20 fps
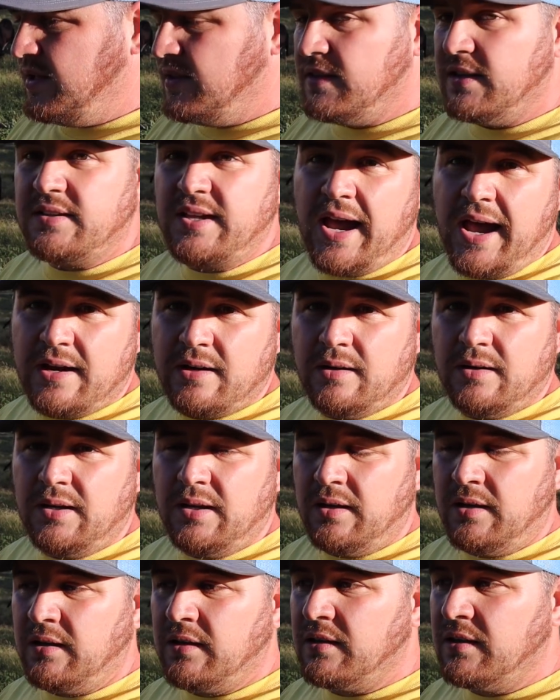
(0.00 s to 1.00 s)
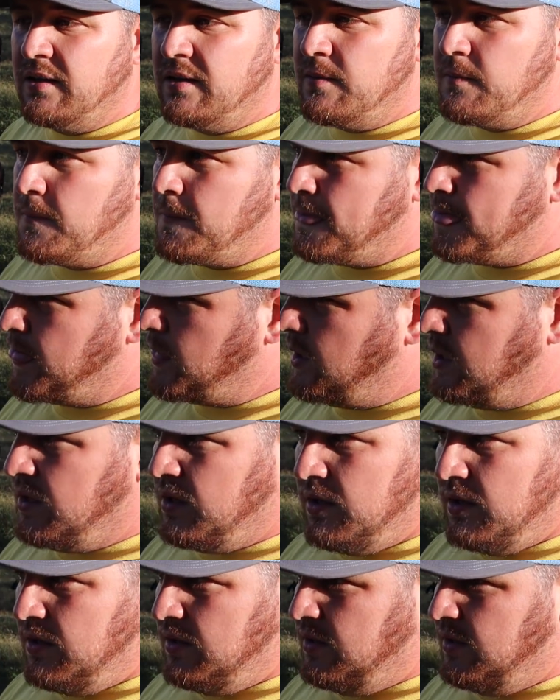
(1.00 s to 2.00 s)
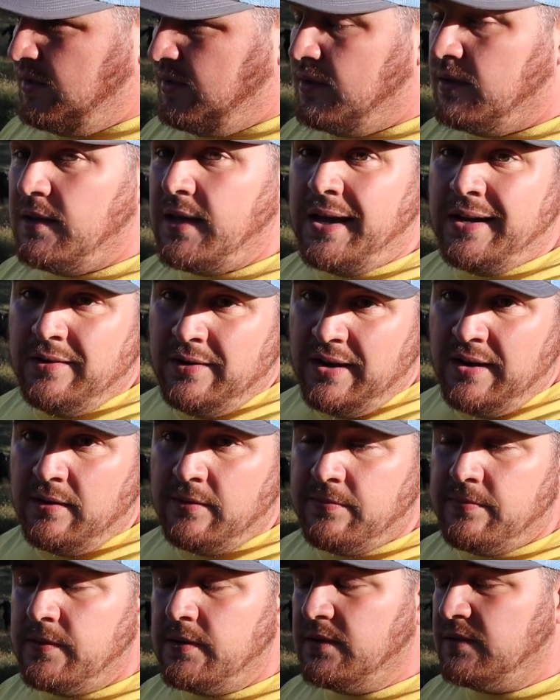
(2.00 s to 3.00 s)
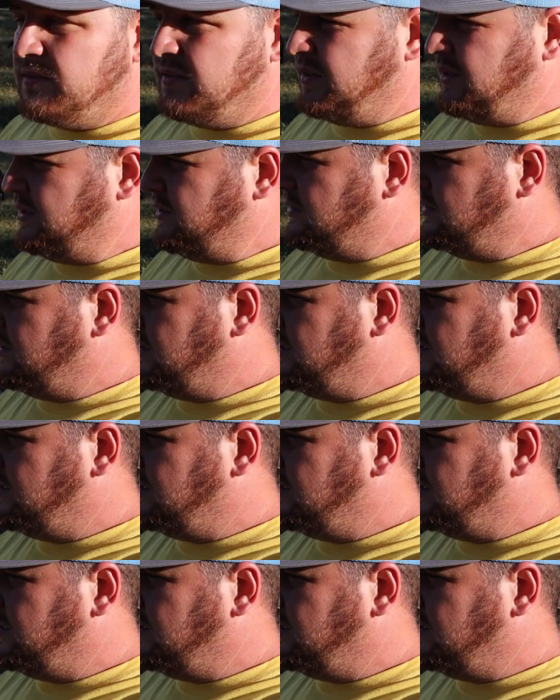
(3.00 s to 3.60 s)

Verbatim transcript: The Tiger King. I know how he feels now,